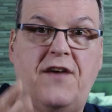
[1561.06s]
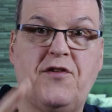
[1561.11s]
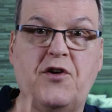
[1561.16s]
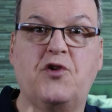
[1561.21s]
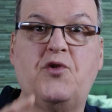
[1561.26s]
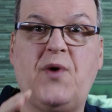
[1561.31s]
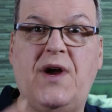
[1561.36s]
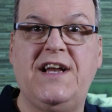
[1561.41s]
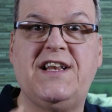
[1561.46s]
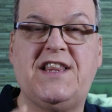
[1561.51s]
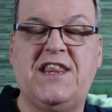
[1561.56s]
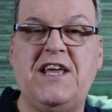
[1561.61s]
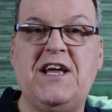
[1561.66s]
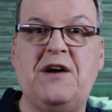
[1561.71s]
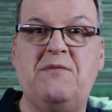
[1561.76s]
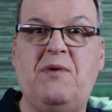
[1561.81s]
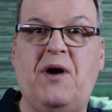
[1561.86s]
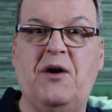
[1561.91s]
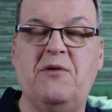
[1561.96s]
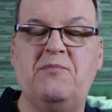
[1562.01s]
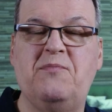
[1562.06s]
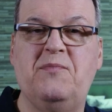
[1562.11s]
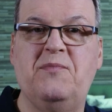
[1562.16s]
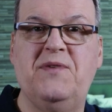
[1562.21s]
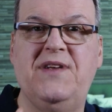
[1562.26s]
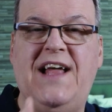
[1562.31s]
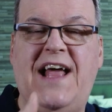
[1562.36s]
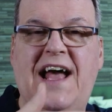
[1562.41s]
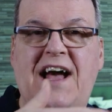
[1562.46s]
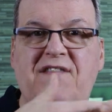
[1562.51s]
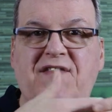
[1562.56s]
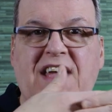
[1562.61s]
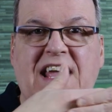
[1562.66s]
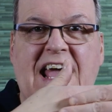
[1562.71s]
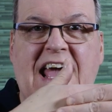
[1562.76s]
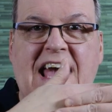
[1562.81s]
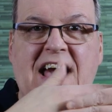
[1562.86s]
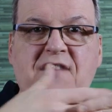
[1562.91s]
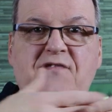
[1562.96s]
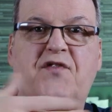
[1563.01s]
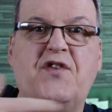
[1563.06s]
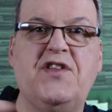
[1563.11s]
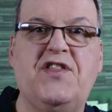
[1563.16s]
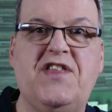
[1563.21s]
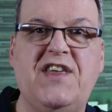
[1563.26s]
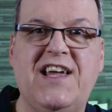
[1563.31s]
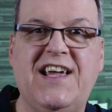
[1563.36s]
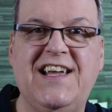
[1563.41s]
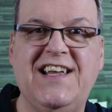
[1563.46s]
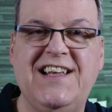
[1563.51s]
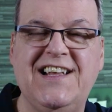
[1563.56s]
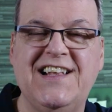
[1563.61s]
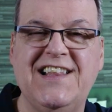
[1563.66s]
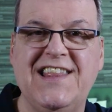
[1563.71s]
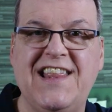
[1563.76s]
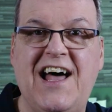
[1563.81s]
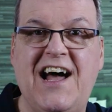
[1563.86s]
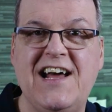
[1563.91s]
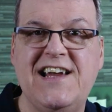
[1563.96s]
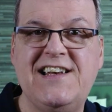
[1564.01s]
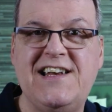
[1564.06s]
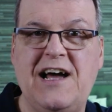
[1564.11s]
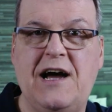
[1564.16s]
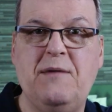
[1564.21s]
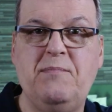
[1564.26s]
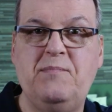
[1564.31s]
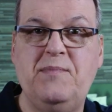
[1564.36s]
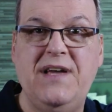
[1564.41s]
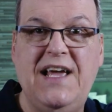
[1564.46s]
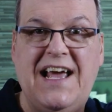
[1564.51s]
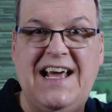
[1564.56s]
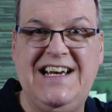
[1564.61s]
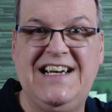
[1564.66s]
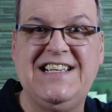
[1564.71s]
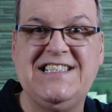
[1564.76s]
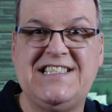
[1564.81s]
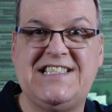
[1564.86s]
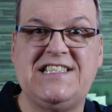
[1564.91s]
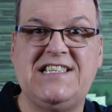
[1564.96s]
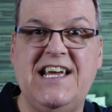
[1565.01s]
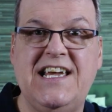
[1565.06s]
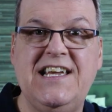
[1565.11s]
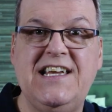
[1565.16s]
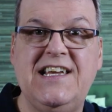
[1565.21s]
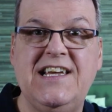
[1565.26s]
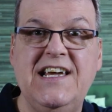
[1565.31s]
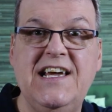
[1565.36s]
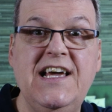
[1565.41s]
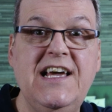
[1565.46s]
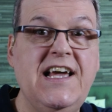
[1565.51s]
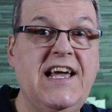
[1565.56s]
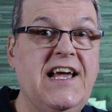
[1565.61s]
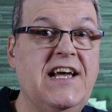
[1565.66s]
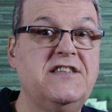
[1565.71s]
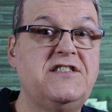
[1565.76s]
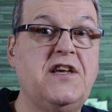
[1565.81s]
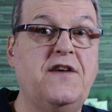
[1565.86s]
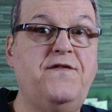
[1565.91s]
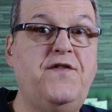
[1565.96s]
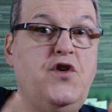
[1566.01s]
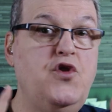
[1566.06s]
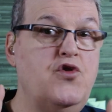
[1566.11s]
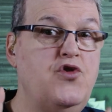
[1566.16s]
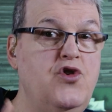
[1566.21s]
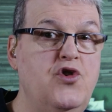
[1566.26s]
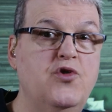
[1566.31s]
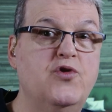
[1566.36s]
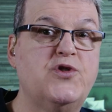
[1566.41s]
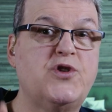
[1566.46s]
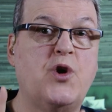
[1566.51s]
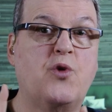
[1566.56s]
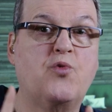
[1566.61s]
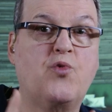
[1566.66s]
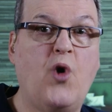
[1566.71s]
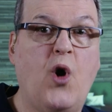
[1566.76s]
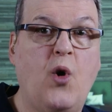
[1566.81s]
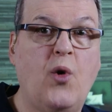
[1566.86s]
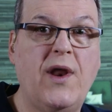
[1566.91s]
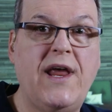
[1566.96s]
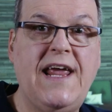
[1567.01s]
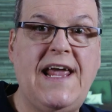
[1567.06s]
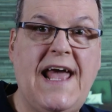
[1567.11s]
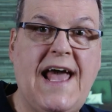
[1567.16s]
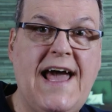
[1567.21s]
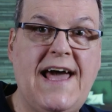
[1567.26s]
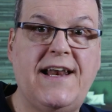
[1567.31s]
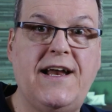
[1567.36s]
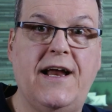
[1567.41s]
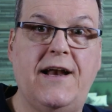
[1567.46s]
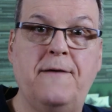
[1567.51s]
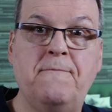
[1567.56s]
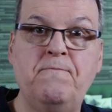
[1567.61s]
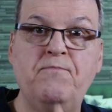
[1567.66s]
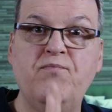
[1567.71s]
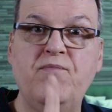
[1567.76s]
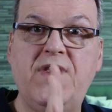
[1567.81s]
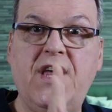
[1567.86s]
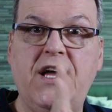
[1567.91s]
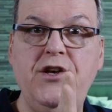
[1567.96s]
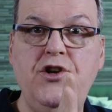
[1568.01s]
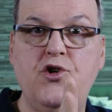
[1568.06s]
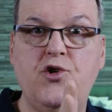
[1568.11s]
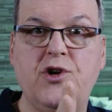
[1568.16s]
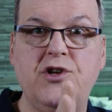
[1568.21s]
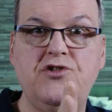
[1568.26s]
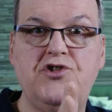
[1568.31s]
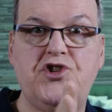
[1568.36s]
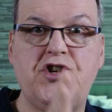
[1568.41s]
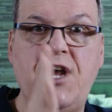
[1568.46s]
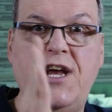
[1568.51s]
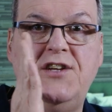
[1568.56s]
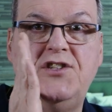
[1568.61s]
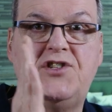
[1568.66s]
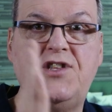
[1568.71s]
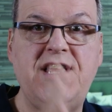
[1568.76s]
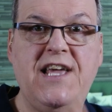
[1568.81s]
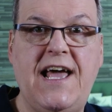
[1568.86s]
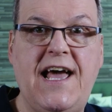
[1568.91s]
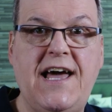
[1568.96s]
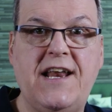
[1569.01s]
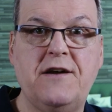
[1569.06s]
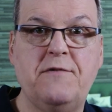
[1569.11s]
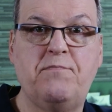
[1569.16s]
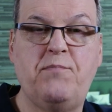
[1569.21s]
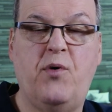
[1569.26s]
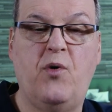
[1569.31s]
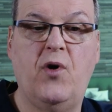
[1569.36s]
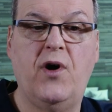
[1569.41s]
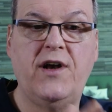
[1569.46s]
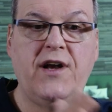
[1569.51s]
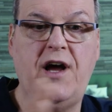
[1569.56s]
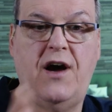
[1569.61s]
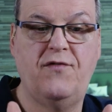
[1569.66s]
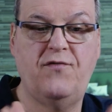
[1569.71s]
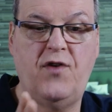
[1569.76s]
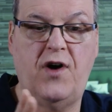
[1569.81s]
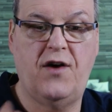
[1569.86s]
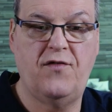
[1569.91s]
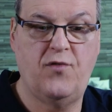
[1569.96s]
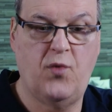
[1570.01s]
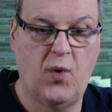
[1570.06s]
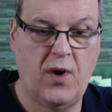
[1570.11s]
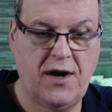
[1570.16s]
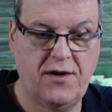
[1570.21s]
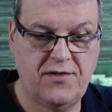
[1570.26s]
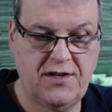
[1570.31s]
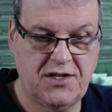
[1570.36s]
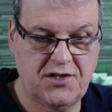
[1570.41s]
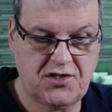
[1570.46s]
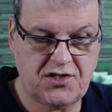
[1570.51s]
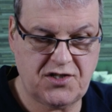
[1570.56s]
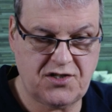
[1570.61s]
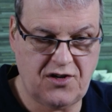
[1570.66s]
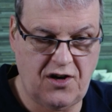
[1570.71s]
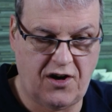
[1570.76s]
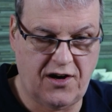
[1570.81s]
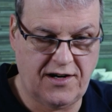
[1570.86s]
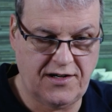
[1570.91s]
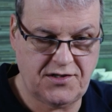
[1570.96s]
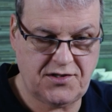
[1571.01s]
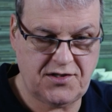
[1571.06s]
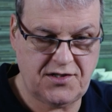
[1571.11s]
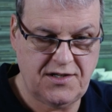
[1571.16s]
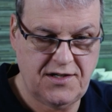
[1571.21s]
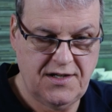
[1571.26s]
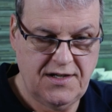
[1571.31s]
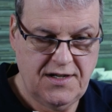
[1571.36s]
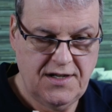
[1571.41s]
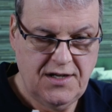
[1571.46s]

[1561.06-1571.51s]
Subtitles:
other great thing about having everything lined up and in sync is if you use a rolling edit, then you can change the edit point of where this starts